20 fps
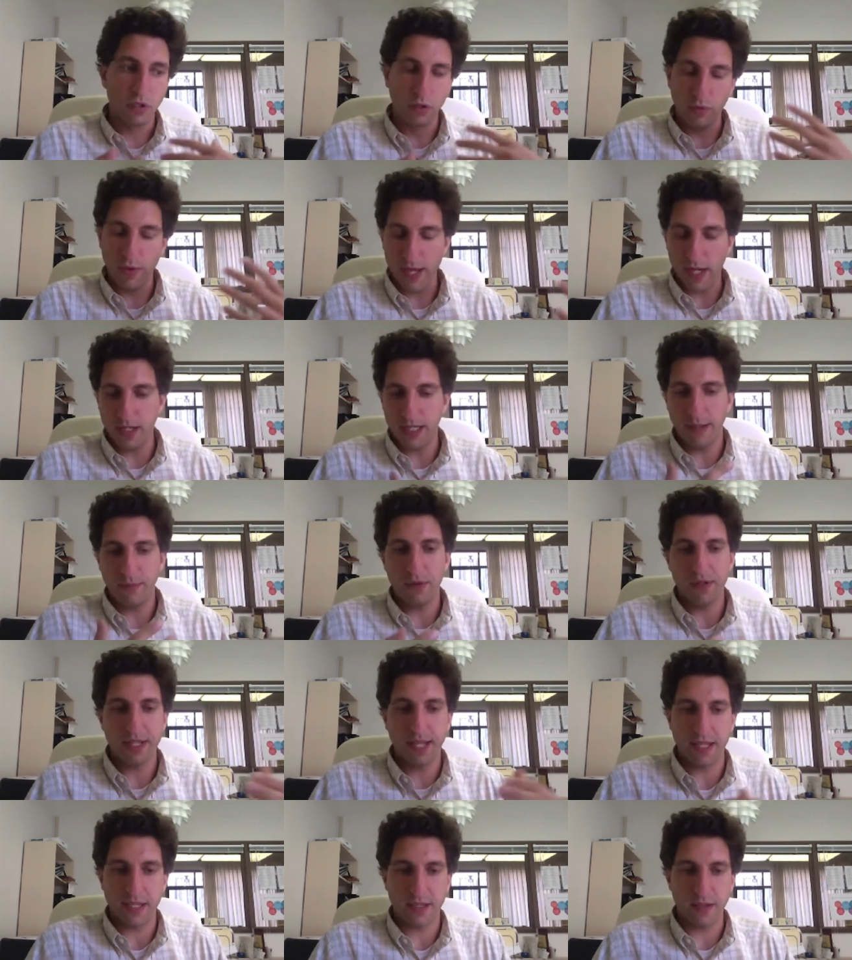create a
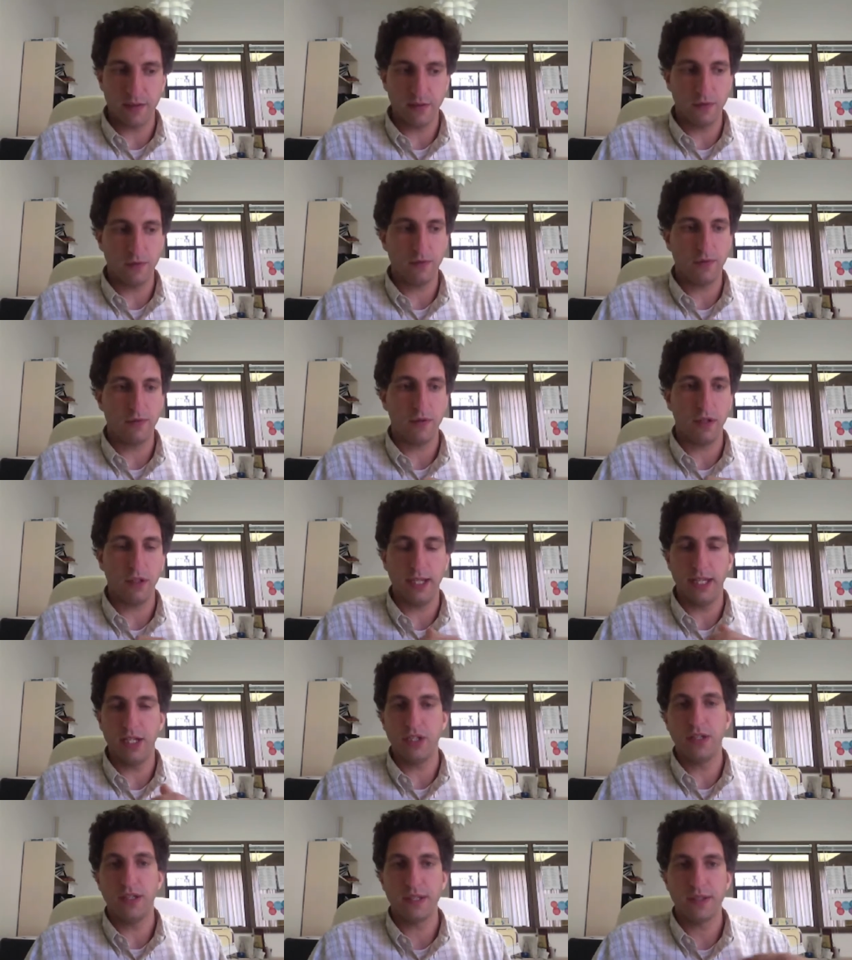deeper sense of
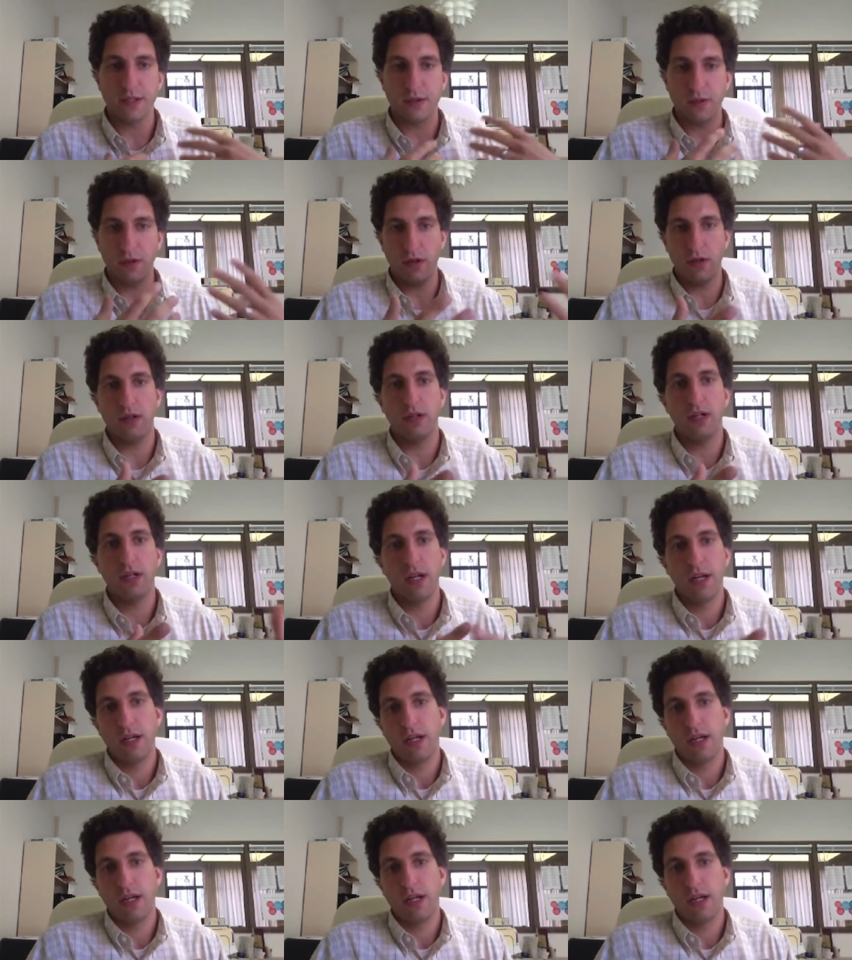allegiance or,